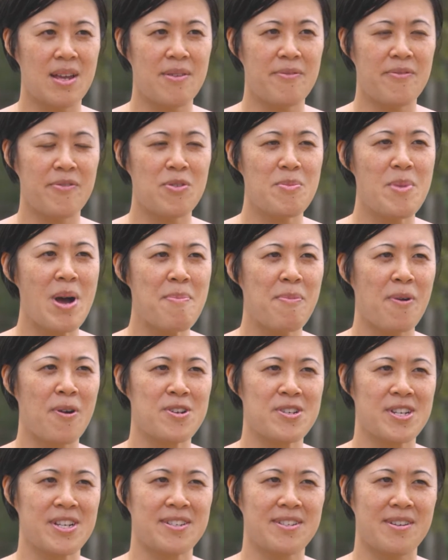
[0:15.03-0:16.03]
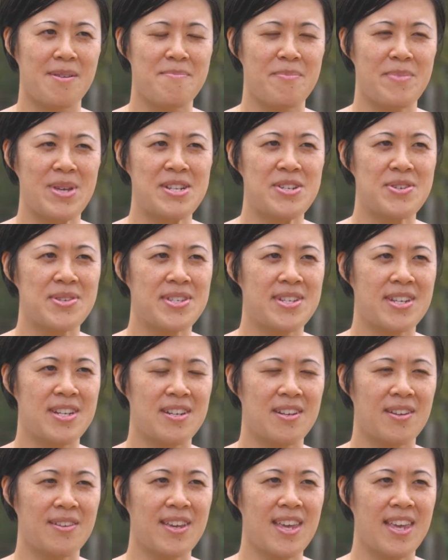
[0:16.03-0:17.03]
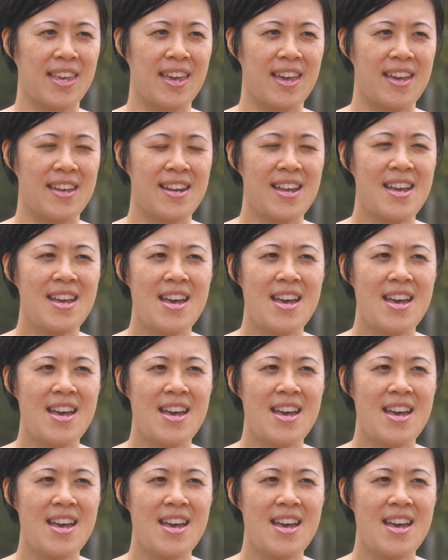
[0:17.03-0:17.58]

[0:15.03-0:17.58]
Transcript: and for my project I'm interested in looking at